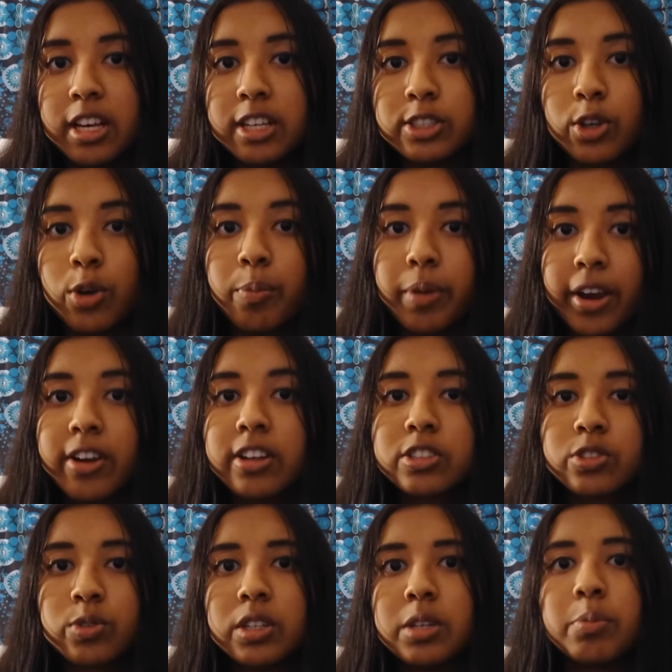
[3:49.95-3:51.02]
So
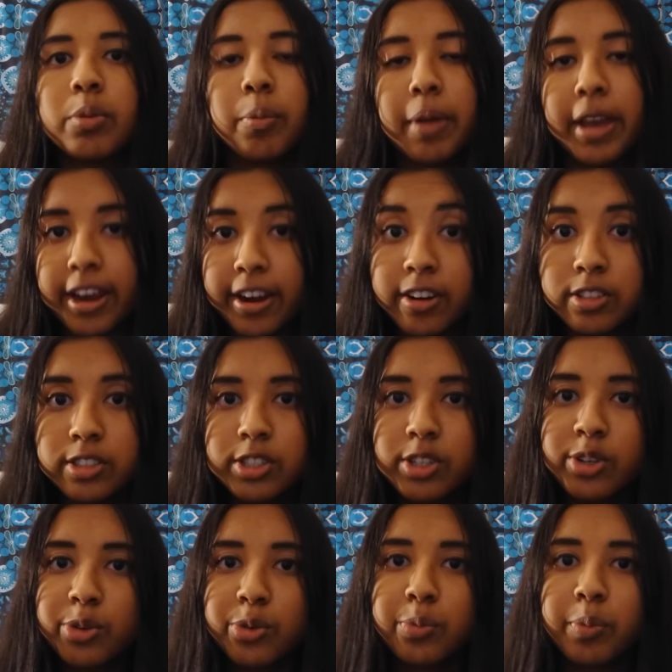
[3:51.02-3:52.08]
Barrons really prepares
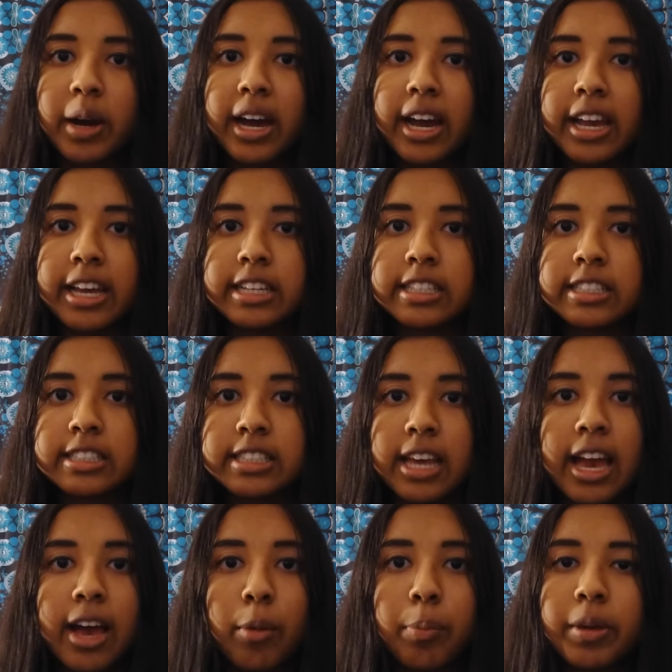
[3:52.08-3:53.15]
you by
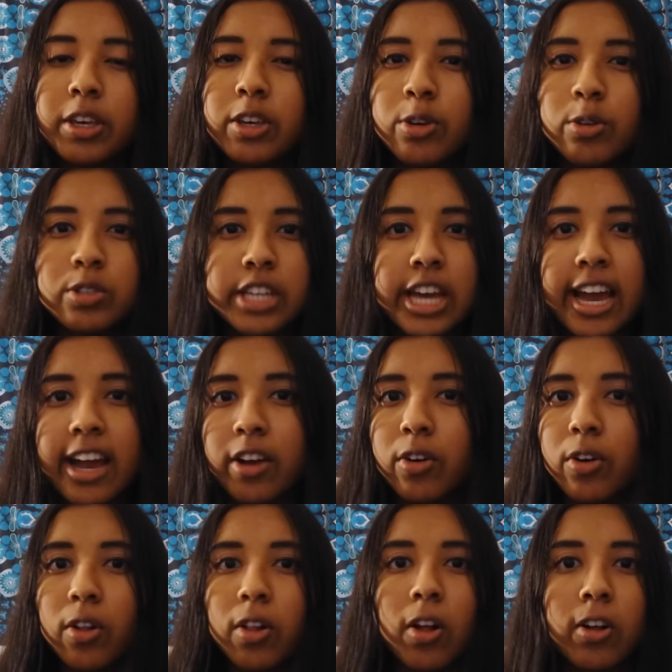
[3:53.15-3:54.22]
helping you
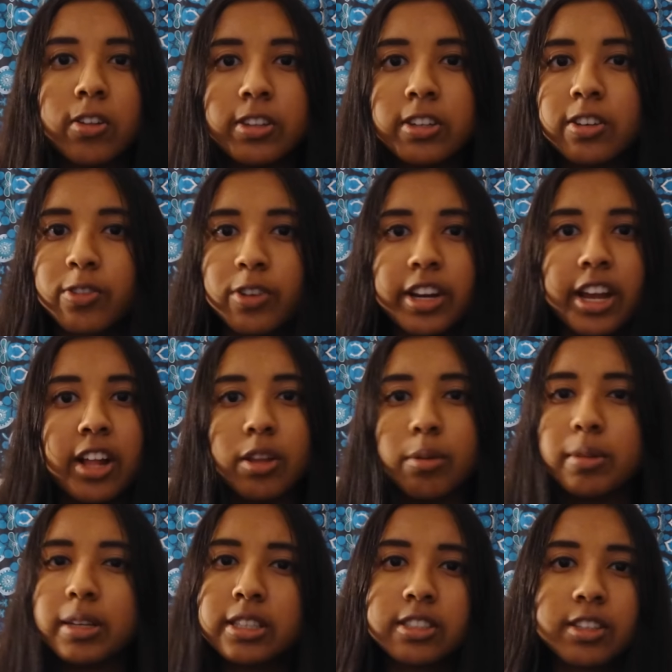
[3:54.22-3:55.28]
tackle all the different
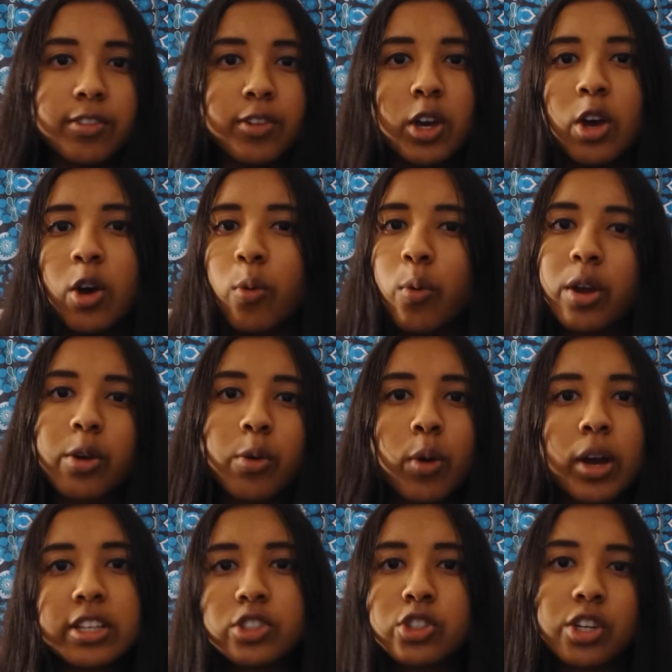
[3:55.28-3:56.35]
elements of what a
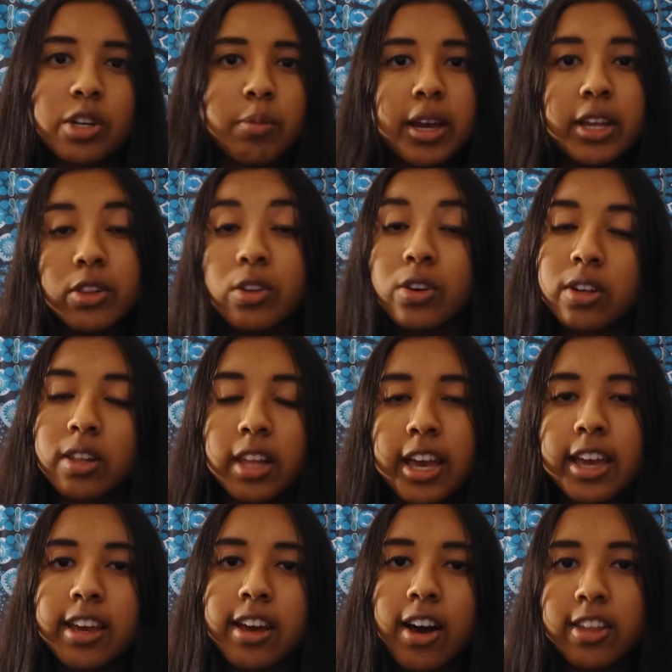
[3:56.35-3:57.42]
question might look
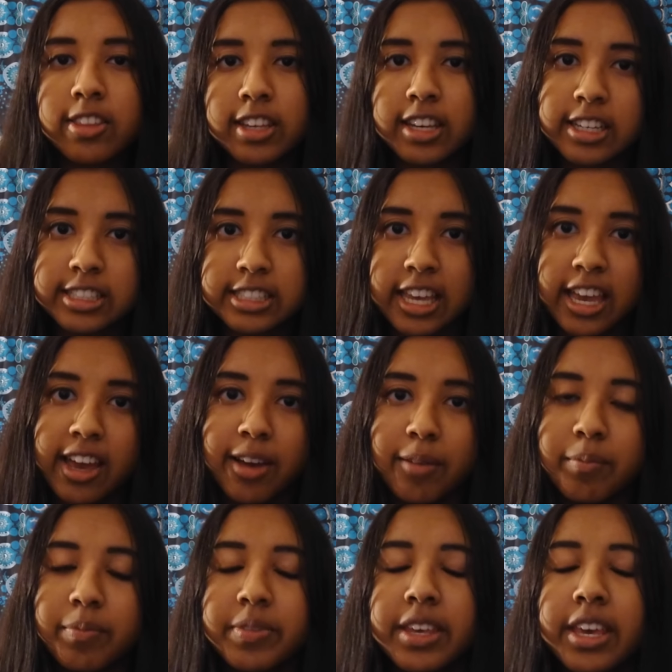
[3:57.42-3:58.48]
like on the
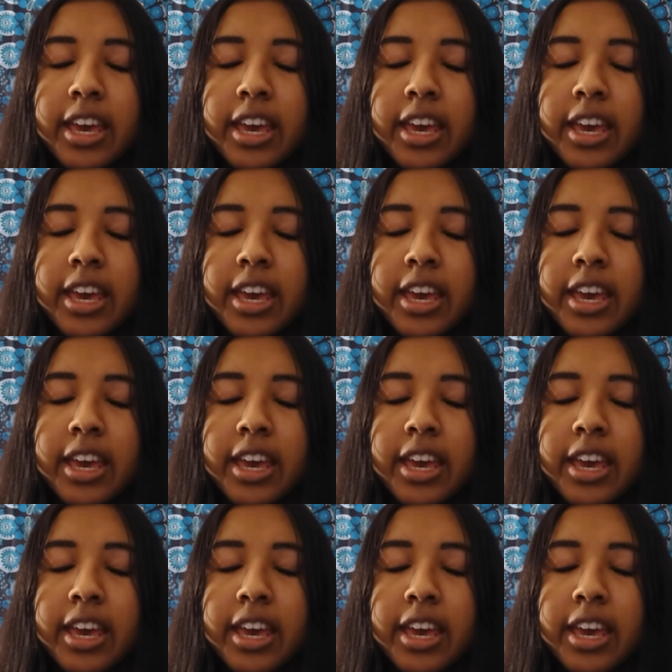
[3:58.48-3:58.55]
exam.